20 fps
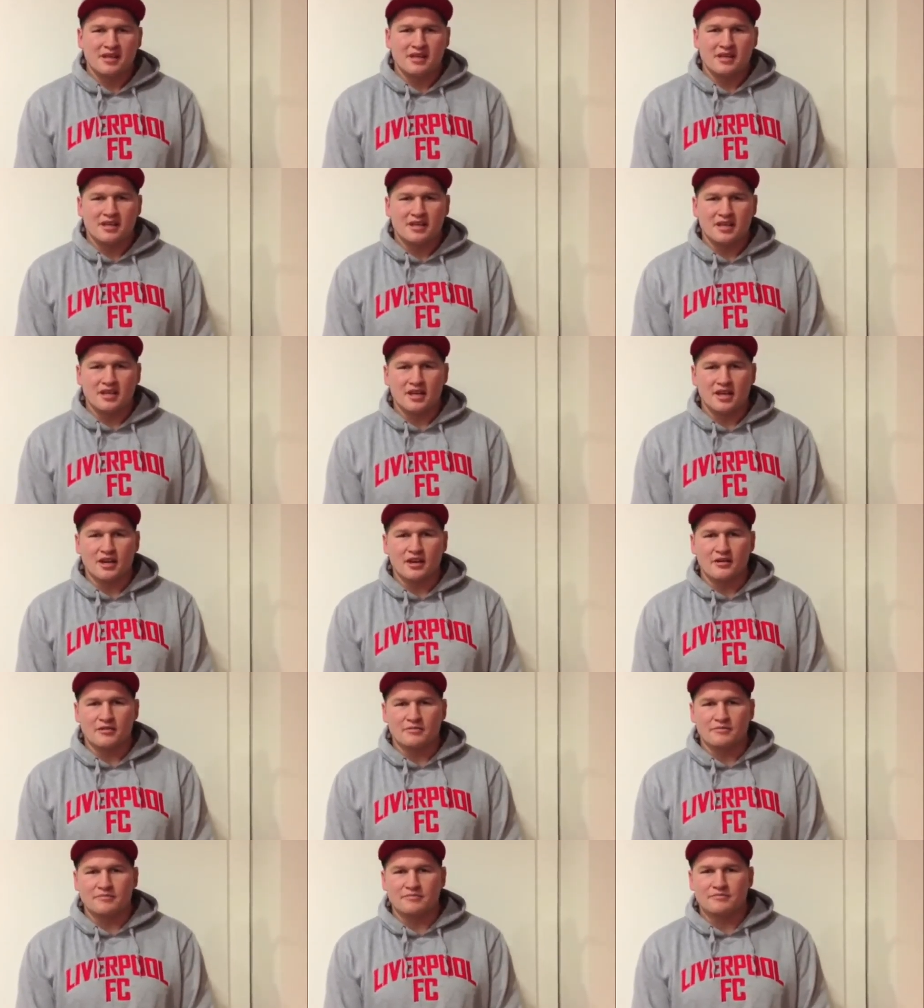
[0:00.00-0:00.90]
You know,
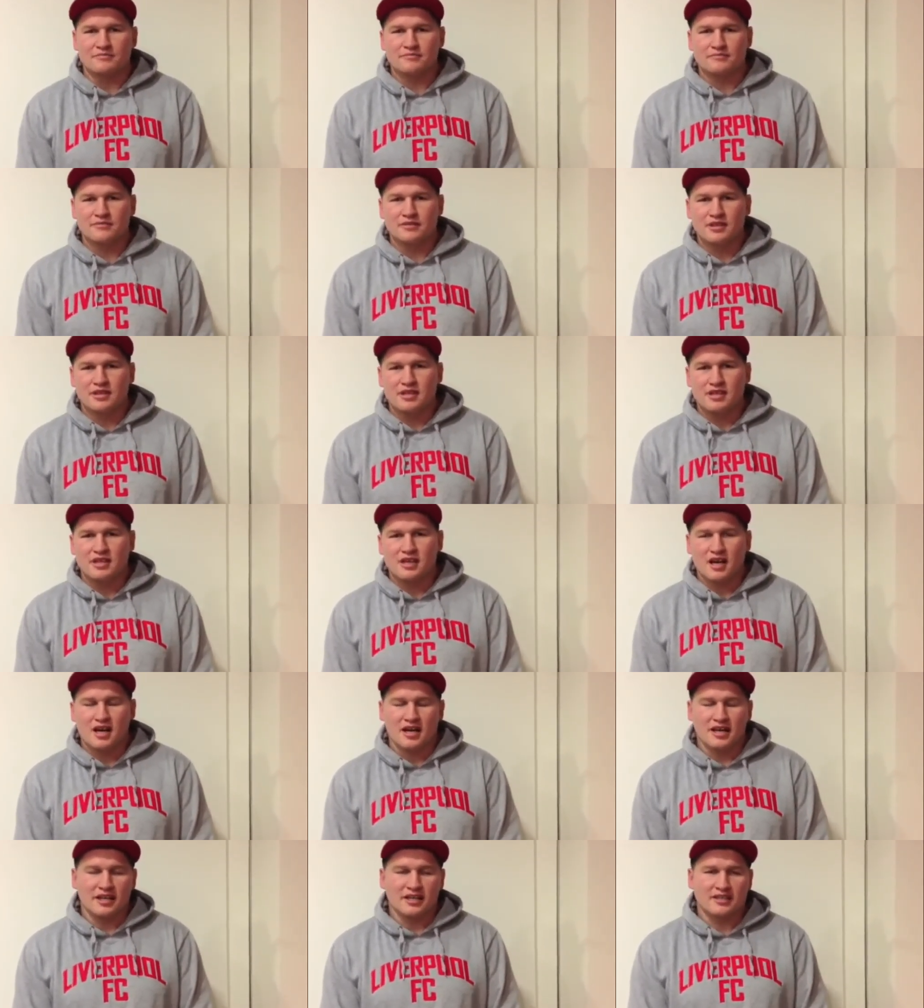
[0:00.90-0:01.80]

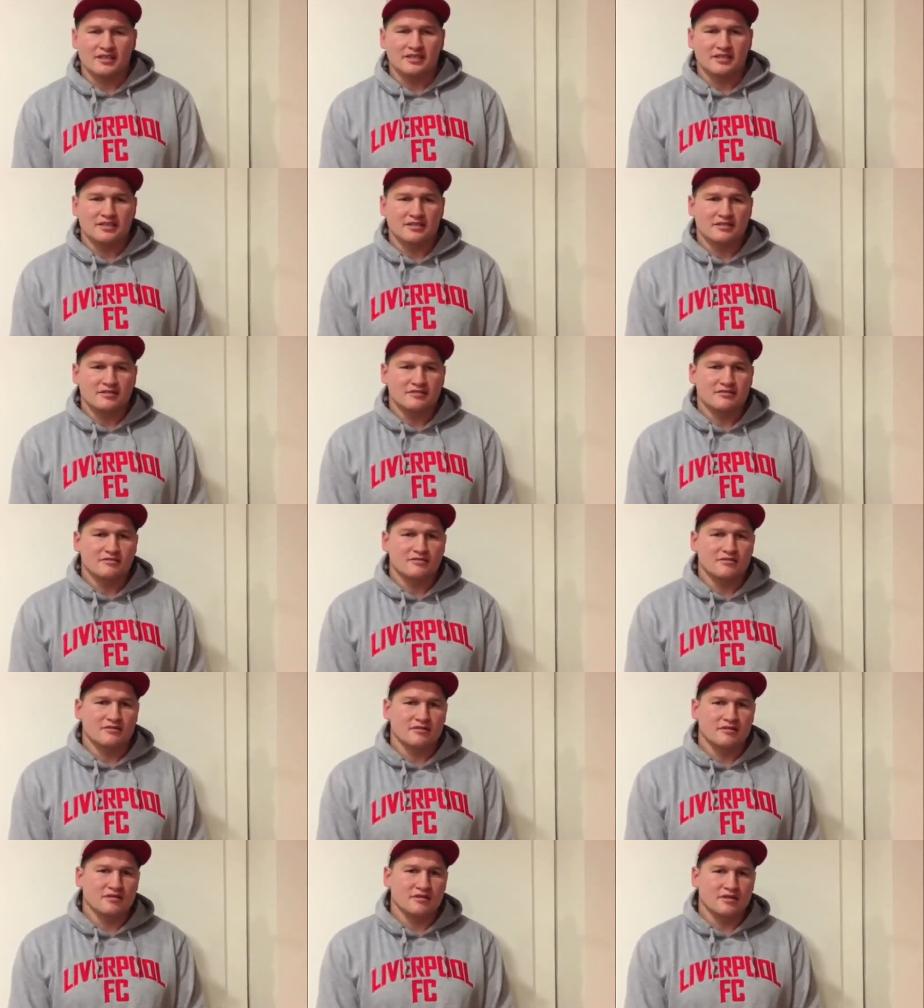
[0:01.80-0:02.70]
I guess
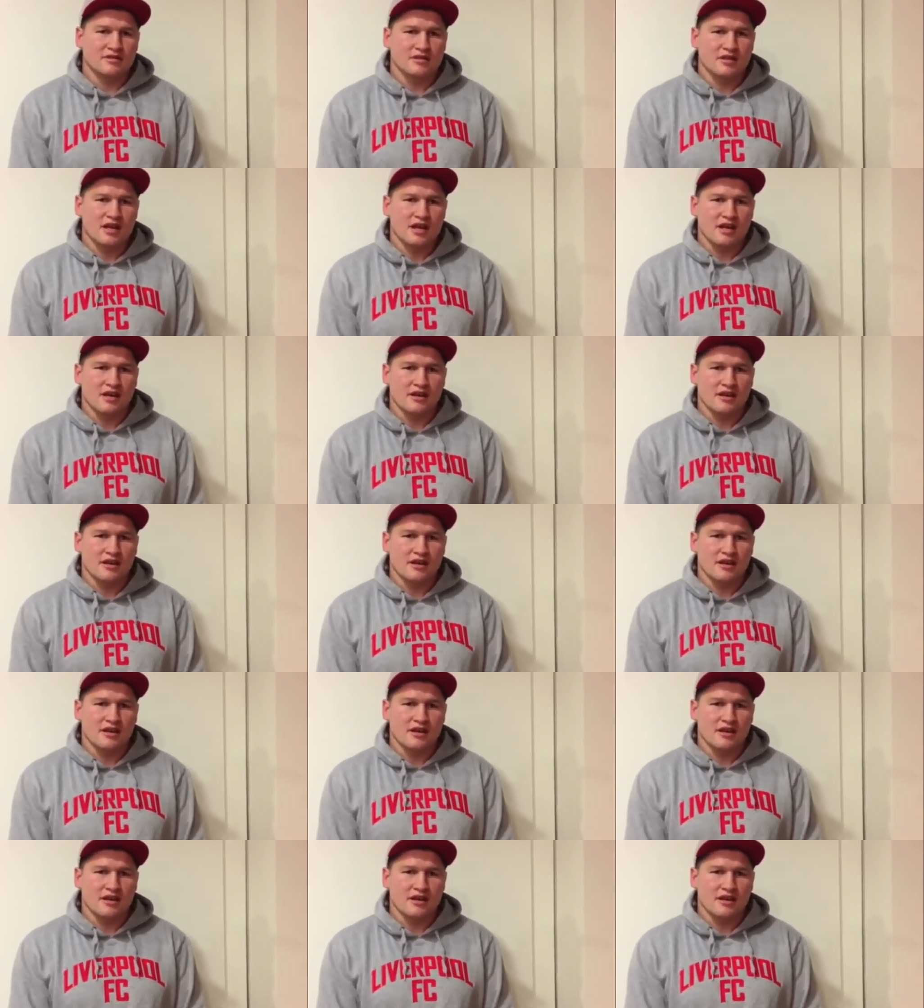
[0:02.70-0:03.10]
uh,